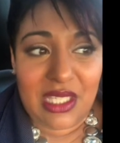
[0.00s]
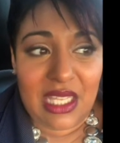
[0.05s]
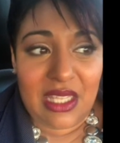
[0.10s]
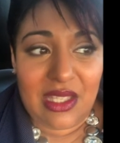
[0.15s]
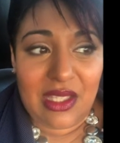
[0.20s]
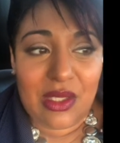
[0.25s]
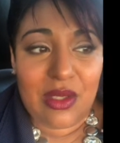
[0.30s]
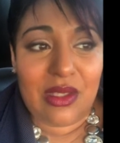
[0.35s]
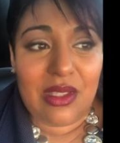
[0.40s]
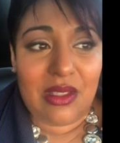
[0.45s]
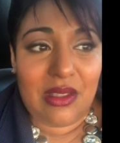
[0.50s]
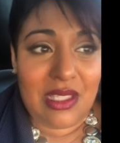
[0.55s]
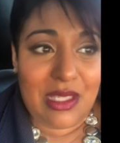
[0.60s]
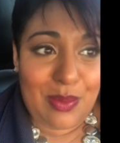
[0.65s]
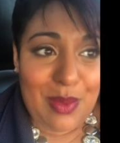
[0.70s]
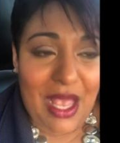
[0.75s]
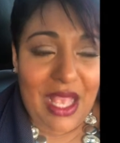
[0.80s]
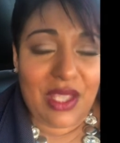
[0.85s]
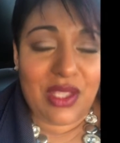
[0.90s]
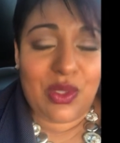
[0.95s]
this
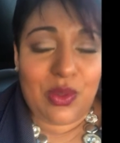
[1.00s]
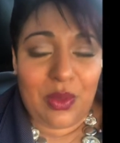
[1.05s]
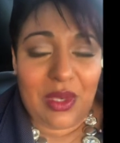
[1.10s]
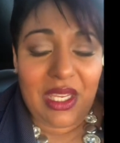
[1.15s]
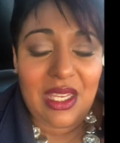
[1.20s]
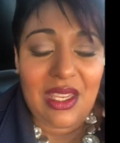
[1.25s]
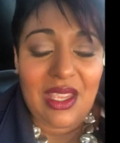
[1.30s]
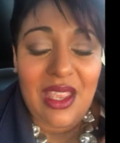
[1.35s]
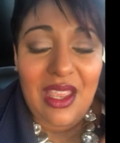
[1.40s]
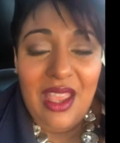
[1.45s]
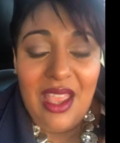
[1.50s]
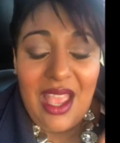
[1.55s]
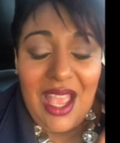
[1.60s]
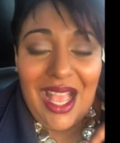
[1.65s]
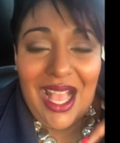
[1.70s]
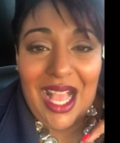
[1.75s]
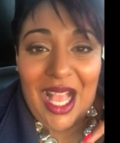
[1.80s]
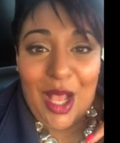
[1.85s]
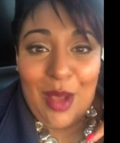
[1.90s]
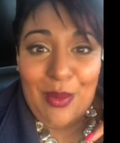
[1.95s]
past week,
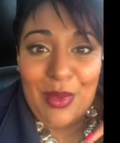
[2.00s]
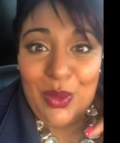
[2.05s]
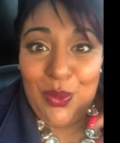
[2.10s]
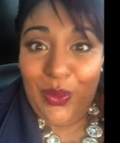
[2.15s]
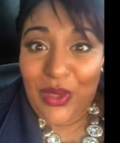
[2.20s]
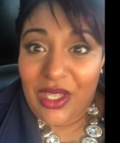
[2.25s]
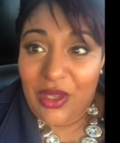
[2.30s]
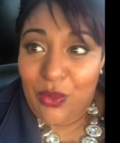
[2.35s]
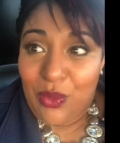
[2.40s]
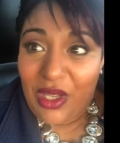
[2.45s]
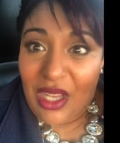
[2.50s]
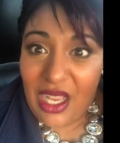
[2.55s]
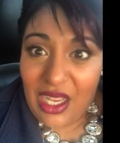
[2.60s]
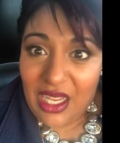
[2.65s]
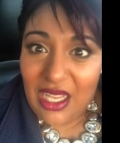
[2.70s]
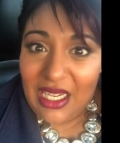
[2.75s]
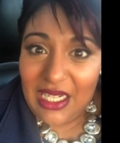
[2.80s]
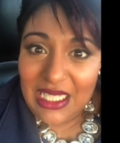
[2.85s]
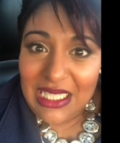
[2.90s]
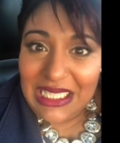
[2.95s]
and we got
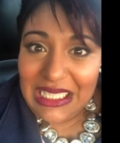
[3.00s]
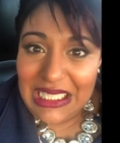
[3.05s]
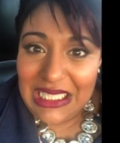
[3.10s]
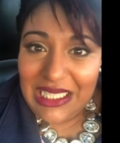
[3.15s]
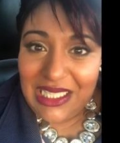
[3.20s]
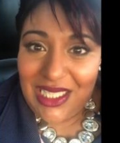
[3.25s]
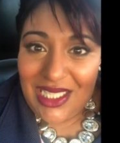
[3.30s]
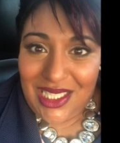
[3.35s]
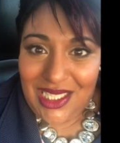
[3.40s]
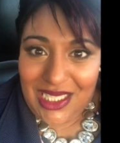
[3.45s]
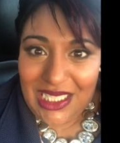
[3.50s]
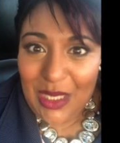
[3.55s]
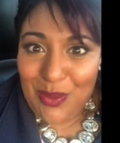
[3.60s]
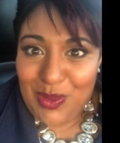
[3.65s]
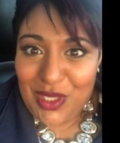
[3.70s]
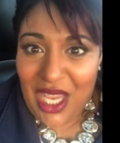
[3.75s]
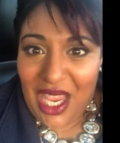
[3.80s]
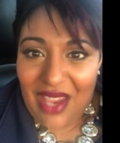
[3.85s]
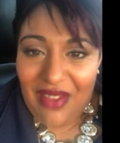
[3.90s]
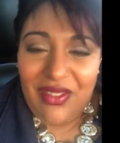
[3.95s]
kind of deep
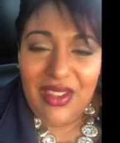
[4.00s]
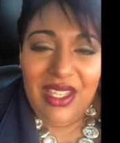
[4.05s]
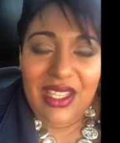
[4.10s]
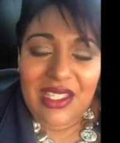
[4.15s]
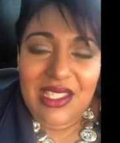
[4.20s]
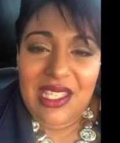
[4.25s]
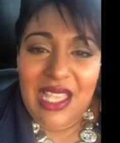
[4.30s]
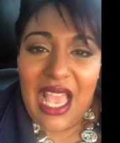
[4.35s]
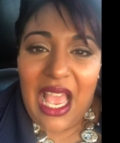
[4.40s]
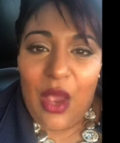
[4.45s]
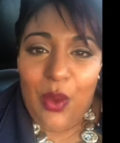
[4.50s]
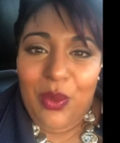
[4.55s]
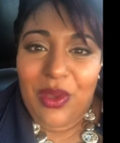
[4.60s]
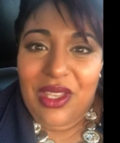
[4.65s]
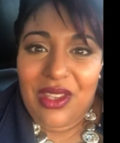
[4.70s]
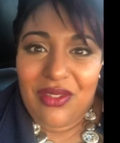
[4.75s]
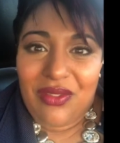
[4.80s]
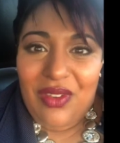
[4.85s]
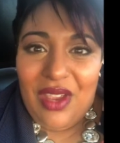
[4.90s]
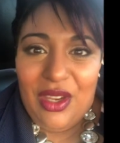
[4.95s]
diving into how we
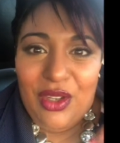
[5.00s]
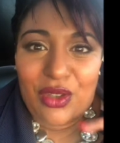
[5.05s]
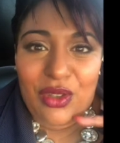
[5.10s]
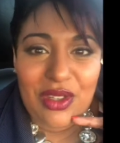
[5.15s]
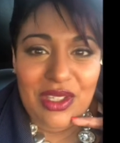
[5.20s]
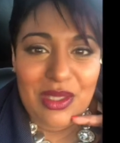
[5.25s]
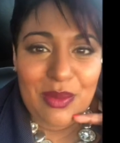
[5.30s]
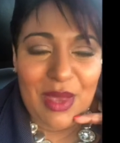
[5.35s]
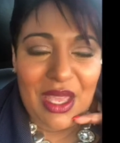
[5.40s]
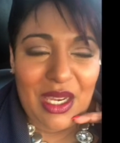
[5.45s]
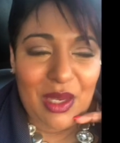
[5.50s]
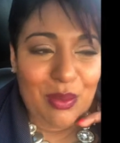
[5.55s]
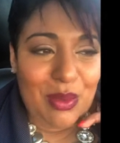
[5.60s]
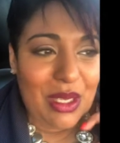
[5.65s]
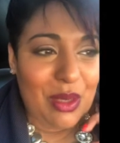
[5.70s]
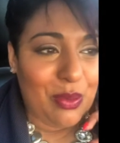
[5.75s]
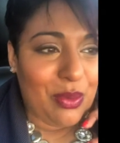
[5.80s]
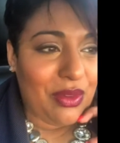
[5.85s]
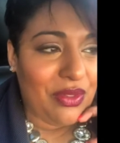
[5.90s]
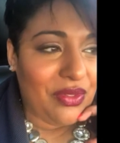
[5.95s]
can find charismatic
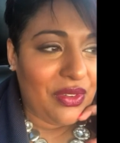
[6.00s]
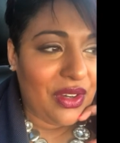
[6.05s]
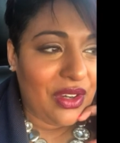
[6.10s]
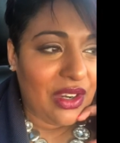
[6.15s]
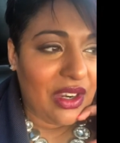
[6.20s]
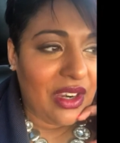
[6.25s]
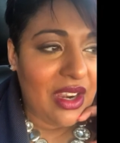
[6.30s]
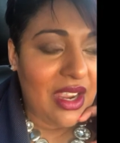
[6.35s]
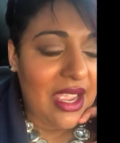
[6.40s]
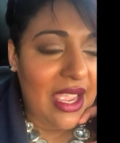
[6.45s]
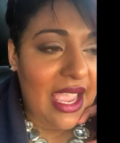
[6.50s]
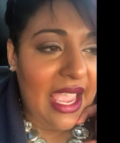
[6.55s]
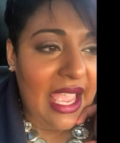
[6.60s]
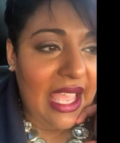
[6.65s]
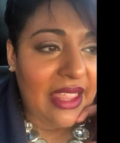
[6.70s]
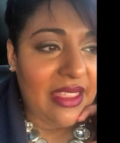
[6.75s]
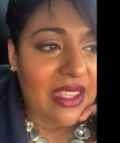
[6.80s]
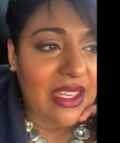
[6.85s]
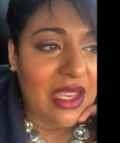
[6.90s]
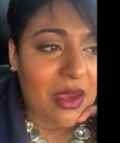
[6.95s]
people for her.
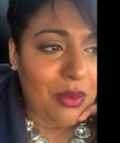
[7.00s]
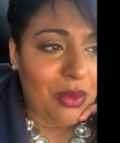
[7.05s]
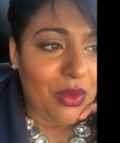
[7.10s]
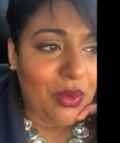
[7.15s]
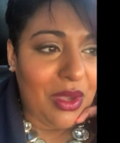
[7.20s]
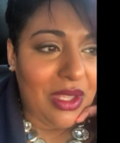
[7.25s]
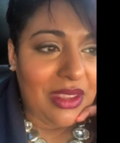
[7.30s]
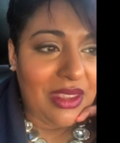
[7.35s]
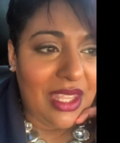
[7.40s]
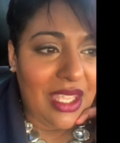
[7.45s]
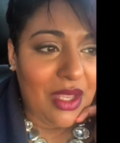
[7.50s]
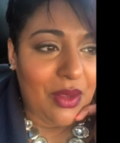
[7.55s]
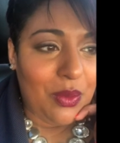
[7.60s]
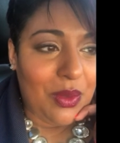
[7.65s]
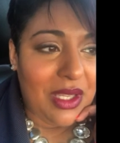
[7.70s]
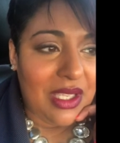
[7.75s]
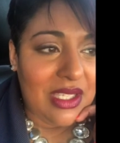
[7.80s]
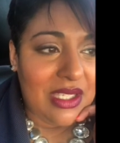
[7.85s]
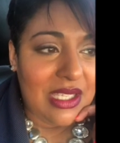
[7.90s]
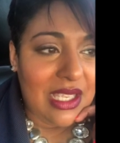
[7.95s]
And the number one thing
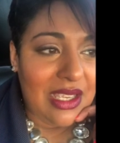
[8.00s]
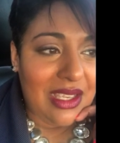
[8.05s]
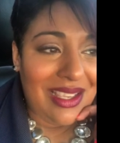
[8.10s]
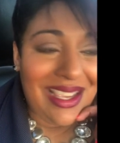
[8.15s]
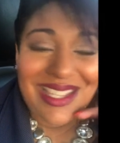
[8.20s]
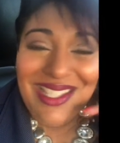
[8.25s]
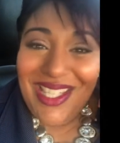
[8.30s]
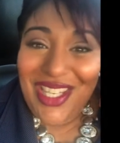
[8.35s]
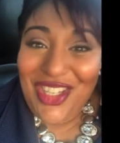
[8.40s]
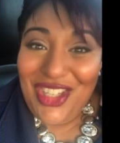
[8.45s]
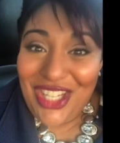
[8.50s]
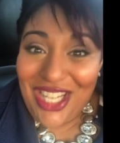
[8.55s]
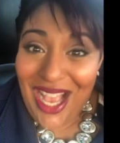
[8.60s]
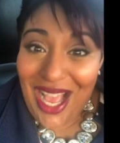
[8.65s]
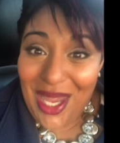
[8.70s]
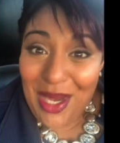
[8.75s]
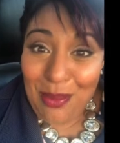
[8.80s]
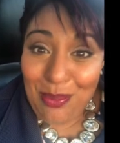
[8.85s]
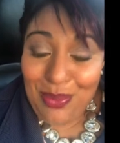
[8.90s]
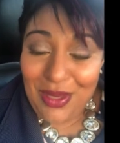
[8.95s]
was, I said, you
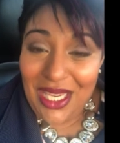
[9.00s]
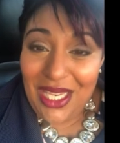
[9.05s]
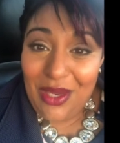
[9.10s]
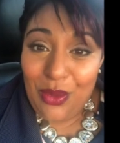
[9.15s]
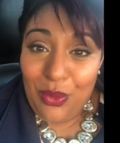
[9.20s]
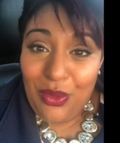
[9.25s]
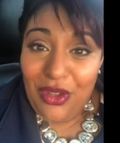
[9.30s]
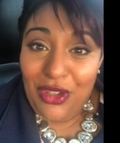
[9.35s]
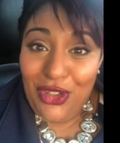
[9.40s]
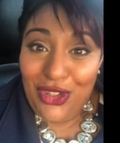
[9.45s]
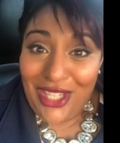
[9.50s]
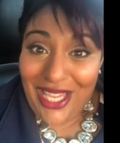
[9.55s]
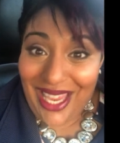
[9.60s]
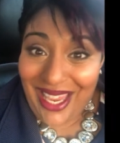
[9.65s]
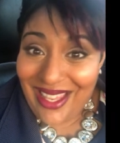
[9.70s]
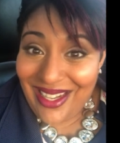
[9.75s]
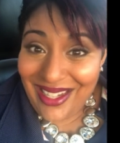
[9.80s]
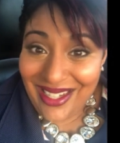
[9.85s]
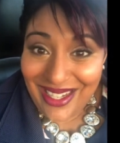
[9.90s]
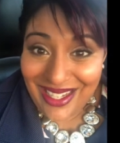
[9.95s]
gotta be where your
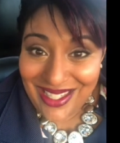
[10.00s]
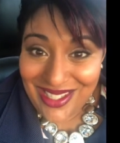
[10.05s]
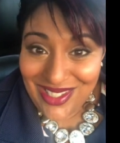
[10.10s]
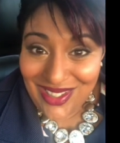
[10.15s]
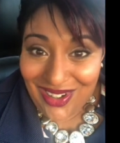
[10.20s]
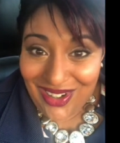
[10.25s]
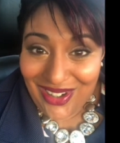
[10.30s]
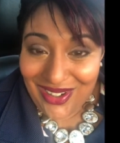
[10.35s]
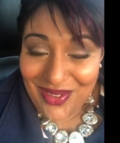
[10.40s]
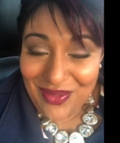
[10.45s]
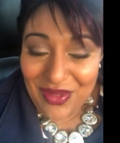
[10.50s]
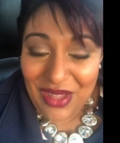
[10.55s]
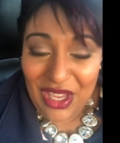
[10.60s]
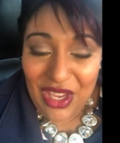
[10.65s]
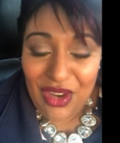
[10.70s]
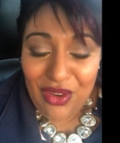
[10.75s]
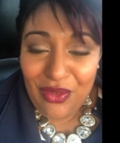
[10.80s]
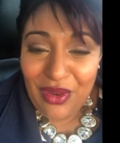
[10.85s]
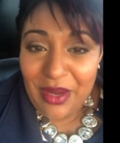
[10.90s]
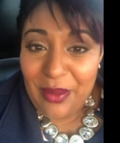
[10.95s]
candidates are,
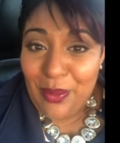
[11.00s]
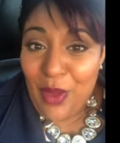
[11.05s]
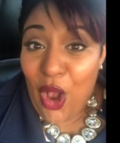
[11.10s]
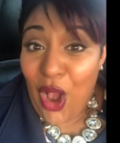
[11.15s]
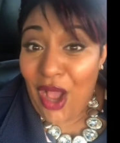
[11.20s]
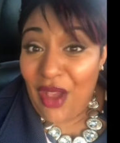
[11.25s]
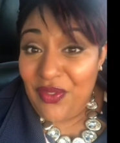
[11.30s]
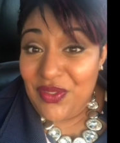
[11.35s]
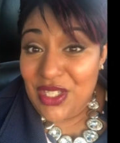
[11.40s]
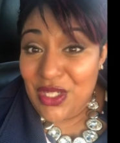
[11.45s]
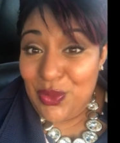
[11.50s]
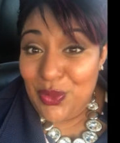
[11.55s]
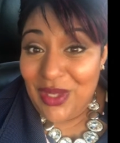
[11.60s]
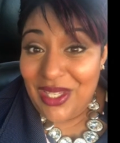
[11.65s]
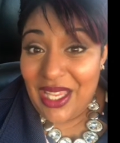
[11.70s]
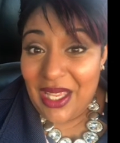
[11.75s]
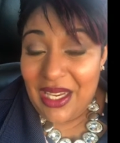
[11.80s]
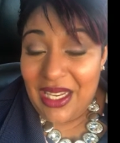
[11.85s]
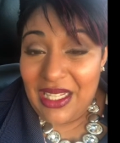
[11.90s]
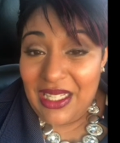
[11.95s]
right? Often we
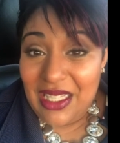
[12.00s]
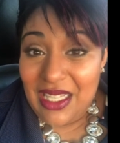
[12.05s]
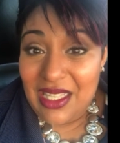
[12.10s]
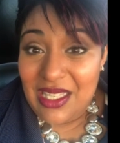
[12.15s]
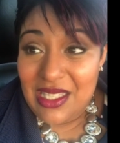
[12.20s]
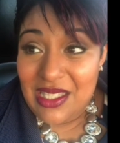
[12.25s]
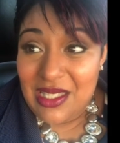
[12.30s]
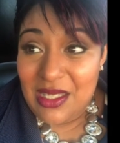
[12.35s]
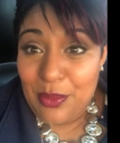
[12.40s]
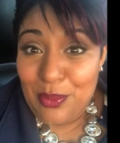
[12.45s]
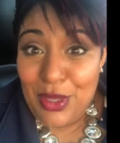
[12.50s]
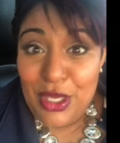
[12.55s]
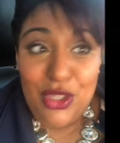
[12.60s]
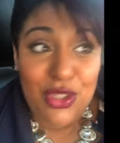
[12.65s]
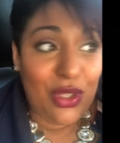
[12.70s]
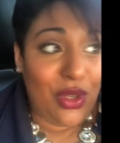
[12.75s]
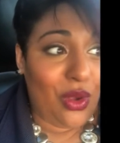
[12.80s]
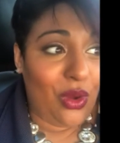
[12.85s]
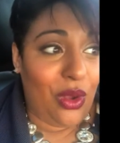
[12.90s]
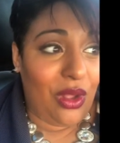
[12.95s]
get in this
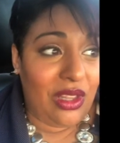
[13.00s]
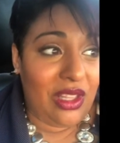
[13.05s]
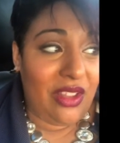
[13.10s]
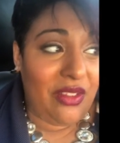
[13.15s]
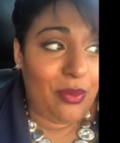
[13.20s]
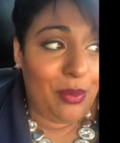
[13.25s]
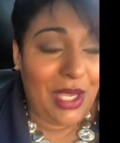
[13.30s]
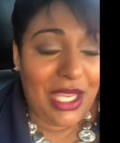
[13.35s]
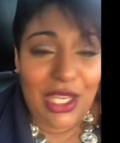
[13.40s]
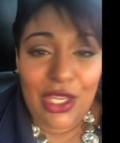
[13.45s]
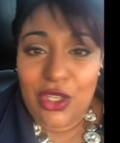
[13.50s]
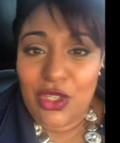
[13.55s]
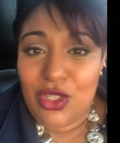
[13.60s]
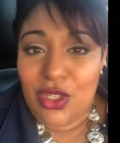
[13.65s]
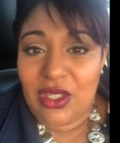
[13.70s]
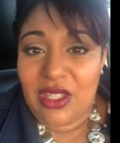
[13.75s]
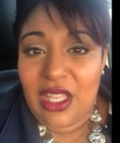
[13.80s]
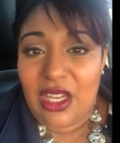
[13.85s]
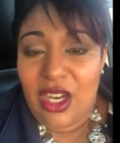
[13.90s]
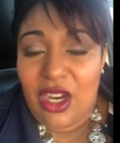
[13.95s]
pigeonhole of making
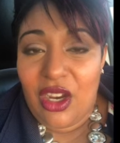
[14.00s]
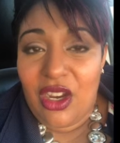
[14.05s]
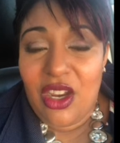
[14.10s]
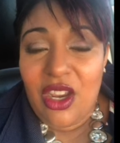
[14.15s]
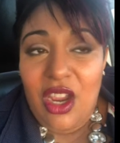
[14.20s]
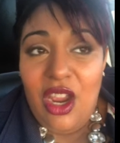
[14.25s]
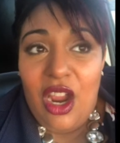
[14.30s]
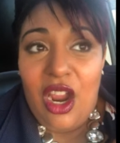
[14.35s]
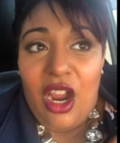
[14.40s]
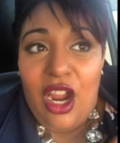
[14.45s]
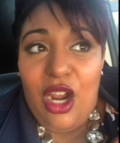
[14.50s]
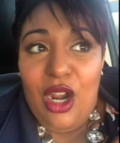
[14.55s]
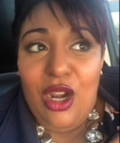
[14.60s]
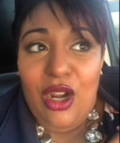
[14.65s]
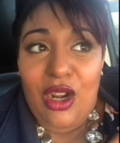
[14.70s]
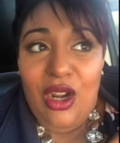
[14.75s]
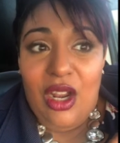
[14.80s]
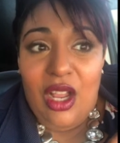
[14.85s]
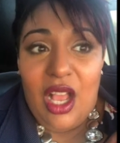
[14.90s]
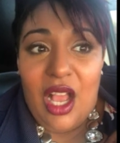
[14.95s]
sure that
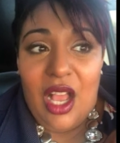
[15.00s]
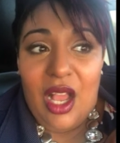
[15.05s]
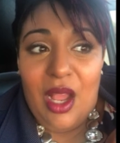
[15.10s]
our